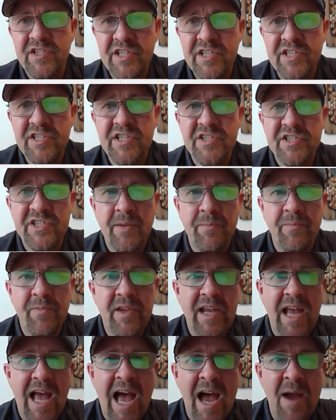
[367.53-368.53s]
this is
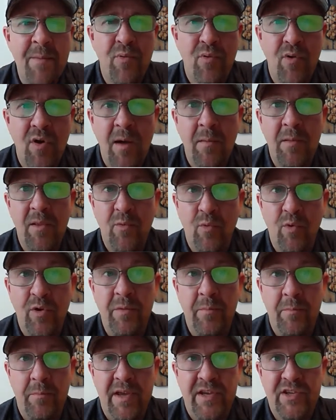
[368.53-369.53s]
something I probably
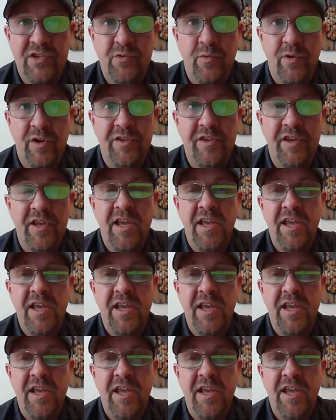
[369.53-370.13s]
wouldn't mess with.